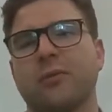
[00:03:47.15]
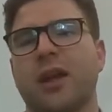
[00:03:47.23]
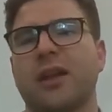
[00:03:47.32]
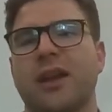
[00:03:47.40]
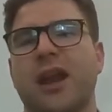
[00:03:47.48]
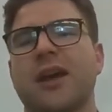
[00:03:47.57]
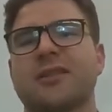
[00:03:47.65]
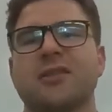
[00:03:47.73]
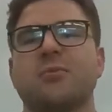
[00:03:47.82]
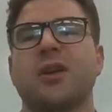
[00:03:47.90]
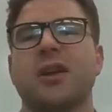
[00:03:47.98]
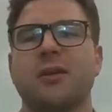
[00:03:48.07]
It has
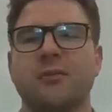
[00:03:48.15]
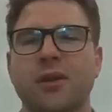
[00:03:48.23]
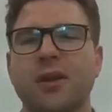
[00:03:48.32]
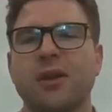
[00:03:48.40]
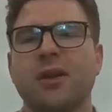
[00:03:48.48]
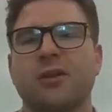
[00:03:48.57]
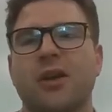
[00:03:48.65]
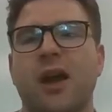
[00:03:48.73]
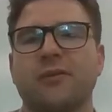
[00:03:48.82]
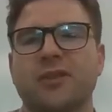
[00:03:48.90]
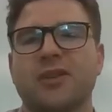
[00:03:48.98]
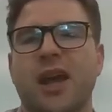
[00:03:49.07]
to be, you
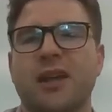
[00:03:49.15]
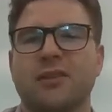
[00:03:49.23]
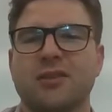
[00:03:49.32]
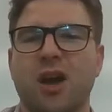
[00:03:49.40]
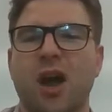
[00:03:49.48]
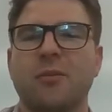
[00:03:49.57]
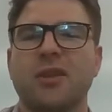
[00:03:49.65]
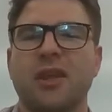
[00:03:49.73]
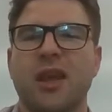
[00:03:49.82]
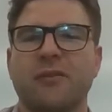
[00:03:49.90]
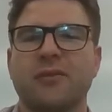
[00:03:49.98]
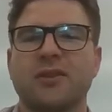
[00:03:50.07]
have to take the time and
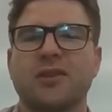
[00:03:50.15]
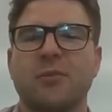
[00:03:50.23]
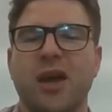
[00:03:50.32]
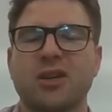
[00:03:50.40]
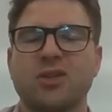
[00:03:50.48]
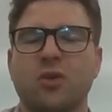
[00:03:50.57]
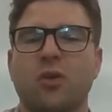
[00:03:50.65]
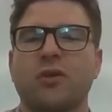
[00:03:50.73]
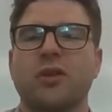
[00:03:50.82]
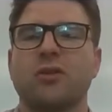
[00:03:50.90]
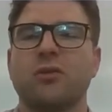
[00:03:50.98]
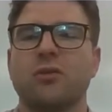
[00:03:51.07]
the effort to make sure
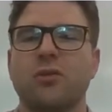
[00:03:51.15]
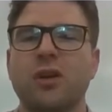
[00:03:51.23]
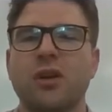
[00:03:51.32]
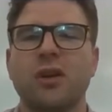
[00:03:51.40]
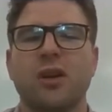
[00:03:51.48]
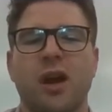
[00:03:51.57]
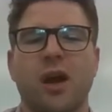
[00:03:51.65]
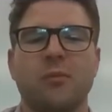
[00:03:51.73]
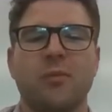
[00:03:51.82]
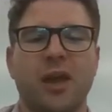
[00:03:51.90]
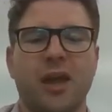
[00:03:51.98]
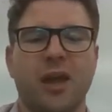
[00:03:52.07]
that you
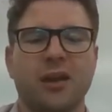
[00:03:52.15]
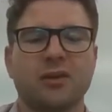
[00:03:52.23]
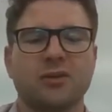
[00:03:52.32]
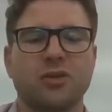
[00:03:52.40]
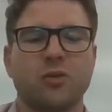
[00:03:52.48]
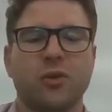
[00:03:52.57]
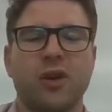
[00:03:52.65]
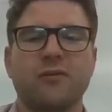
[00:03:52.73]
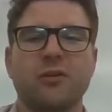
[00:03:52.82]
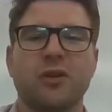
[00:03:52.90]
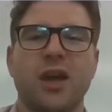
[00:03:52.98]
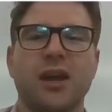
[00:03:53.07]
do whatever
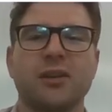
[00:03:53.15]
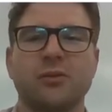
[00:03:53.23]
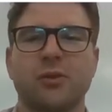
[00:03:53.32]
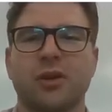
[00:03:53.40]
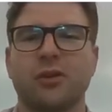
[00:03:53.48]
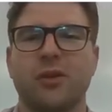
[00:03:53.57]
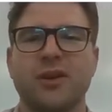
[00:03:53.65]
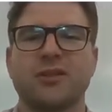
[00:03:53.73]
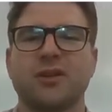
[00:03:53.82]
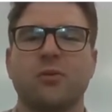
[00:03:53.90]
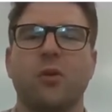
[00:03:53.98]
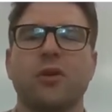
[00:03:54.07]
you can to increase
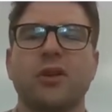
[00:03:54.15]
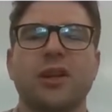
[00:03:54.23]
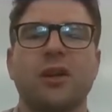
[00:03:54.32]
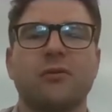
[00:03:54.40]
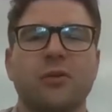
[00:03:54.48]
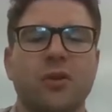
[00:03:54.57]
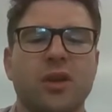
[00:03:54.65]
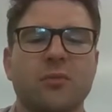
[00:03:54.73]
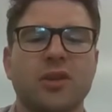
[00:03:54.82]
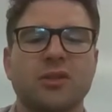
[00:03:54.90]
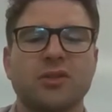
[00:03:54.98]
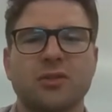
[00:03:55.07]
the quality of your
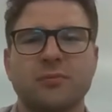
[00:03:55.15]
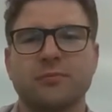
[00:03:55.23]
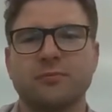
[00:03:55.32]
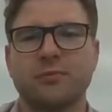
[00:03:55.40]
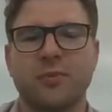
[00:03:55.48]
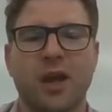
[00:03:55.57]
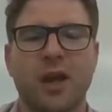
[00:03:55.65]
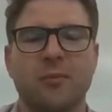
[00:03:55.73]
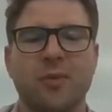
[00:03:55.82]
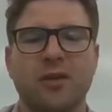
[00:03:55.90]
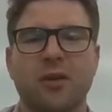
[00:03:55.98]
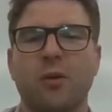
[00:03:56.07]
image.
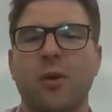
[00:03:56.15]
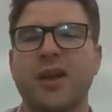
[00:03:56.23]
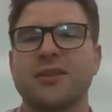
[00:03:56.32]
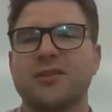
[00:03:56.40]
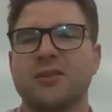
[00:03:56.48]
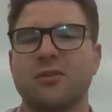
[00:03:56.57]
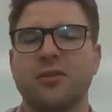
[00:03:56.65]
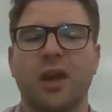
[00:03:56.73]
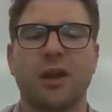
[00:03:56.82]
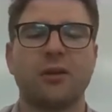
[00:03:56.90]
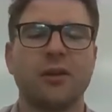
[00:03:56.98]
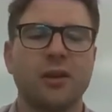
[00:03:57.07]
And there are ways to do
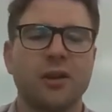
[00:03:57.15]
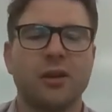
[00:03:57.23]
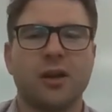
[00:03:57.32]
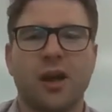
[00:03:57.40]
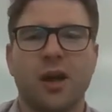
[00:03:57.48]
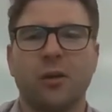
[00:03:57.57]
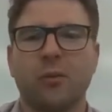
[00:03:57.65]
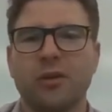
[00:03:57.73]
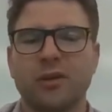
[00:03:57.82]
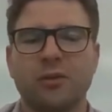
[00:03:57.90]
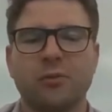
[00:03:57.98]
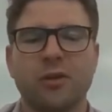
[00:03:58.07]
that. A
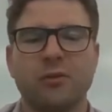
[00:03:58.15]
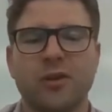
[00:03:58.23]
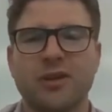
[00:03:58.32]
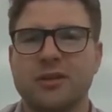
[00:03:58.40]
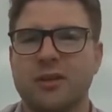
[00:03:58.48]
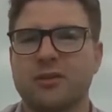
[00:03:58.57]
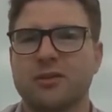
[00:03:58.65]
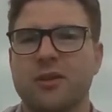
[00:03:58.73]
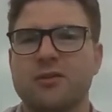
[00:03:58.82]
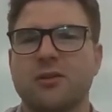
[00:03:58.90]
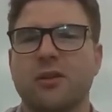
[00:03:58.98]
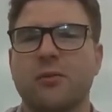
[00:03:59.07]
little bit of research
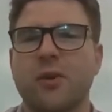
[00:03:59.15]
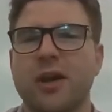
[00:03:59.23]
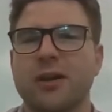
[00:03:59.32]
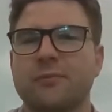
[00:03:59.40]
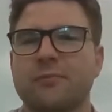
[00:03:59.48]
goes a long way.